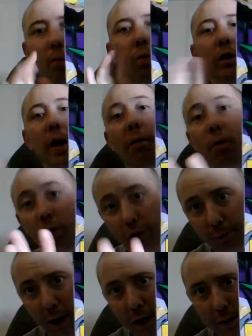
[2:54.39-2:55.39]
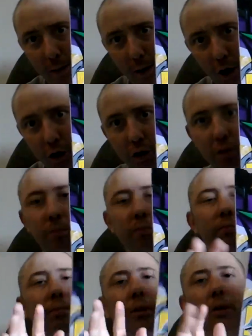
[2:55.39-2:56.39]
which I will explain the books.
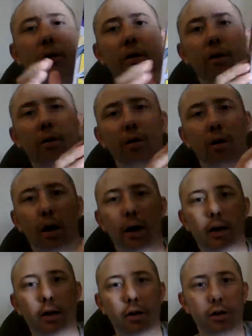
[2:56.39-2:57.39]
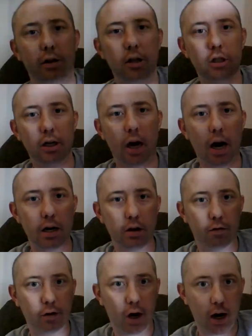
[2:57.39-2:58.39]
And on this side, you've
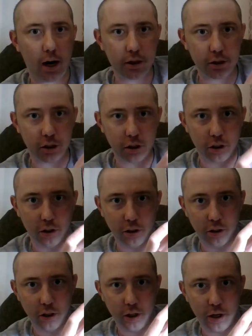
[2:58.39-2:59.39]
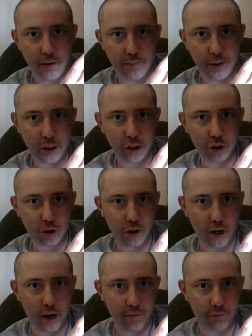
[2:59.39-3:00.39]
got picture
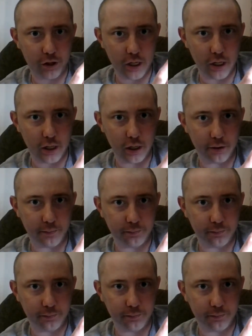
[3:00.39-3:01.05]
of the